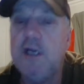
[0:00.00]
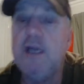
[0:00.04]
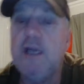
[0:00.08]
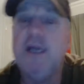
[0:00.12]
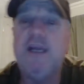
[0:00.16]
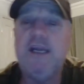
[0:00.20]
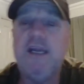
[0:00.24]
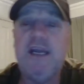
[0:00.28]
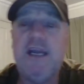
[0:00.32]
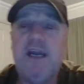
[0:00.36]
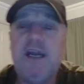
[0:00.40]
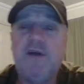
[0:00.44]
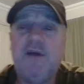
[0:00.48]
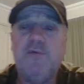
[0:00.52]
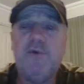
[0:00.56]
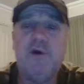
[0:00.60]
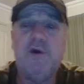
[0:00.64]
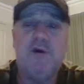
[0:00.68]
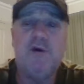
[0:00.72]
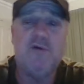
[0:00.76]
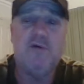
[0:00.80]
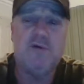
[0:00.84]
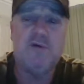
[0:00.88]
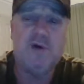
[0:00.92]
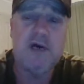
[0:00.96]
Yeah,
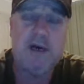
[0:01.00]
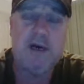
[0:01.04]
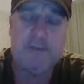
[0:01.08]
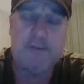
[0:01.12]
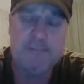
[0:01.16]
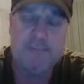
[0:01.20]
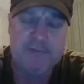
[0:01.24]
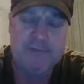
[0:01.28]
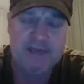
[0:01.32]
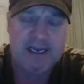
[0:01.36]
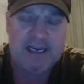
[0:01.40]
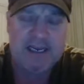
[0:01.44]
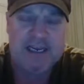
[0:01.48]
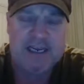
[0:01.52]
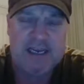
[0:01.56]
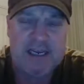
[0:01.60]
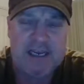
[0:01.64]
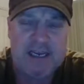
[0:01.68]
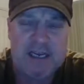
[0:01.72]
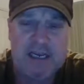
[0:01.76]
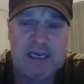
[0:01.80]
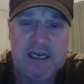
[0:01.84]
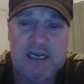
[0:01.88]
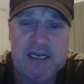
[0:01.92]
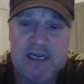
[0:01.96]
well, up there,
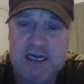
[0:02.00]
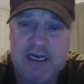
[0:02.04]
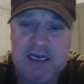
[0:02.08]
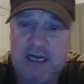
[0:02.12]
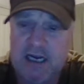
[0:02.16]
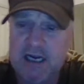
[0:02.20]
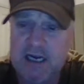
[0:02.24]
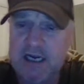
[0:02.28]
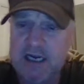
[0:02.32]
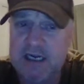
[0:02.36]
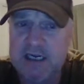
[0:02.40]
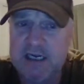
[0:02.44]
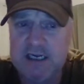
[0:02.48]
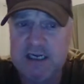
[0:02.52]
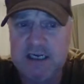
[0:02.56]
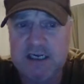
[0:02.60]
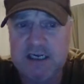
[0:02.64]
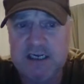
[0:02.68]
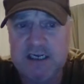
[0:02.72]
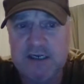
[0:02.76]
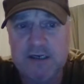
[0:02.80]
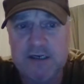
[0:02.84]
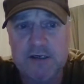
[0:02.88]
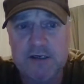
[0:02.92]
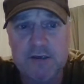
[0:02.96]
well,
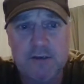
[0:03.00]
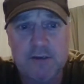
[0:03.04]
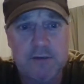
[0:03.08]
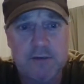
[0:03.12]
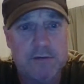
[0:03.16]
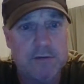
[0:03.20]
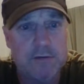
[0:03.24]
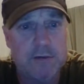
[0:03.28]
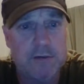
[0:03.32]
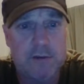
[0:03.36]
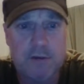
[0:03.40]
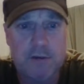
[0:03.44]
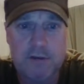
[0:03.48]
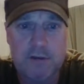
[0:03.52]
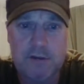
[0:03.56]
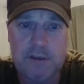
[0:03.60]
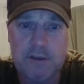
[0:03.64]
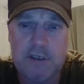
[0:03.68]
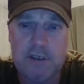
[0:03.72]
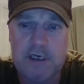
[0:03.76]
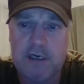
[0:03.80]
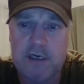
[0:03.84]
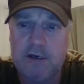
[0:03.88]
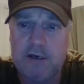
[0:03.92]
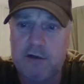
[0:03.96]

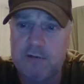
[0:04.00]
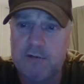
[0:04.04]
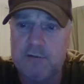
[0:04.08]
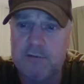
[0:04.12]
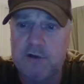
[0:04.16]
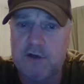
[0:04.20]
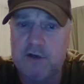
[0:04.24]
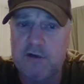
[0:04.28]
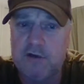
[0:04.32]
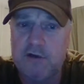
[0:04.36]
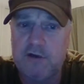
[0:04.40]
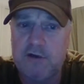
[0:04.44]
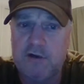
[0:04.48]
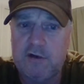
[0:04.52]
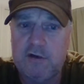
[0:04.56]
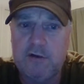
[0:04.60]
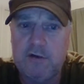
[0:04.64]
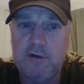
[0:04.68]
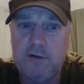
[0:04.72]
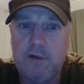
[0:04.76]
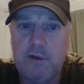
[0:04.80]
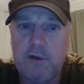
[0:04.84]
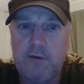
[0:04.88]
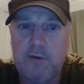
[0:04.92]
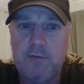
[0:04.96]
I'm not.
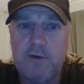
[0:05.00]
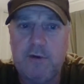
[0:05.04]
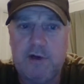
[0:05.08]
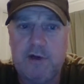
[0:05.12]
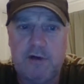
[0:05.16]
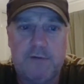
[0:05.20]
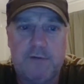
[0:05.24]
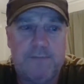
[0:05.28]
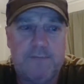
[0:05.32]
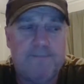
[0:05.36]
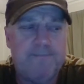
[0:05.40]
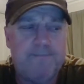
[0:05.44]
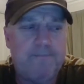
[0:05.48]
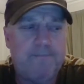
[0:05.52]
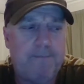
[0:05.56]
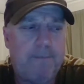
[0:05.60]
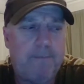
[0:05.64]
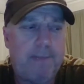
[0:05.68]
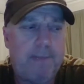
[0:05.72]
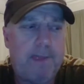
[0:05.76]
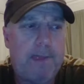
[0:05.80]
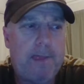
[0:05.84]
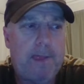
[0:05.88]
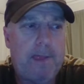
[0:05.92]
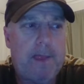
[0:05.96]
We got
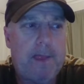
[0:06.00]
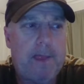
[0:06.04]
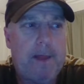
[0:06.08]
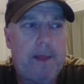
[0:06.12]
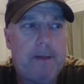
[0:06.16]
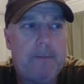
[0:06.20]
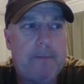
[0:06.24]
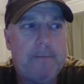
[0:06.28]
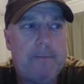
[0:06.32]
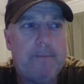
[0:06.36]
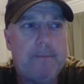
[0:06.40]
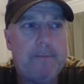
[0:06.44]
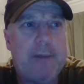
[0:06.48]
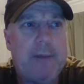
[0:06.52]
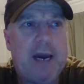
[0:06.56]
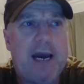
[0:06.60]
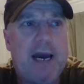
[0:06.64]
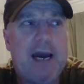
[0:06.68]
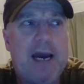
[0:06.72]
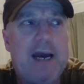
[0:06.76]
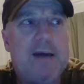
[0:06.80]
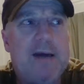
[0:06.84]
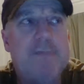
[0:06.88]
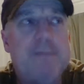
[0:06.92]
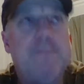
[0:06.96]

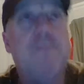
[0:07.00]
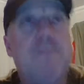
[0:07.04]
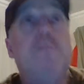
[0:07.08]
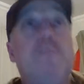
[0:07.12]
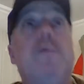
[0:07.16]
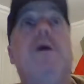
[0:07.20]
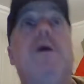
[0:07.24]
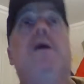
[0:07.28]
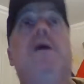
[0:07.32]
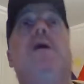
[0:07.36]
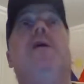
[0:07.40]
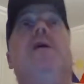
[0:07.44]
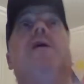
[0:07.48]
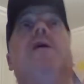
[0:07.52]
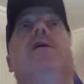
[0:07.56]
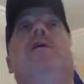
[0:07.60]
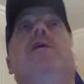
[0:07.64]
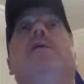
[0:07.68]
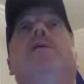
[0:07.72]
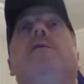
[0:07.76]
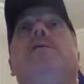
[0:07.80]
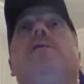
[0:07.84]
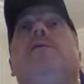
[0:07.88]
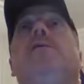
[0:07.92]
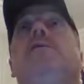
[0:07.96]
palm.
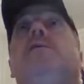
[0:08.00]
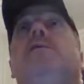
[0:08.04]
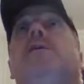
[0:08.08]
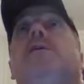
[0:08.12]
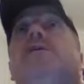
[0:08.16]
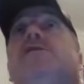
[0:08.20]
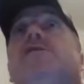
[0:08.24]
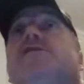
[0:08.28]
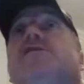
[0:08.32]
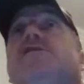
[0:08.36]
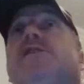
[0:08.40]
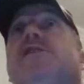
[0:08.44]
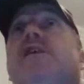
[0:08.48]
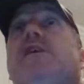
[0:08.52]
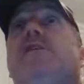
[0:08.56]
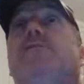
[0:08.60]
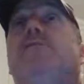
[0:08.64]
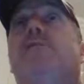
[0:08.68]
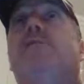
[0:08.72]
As I said, we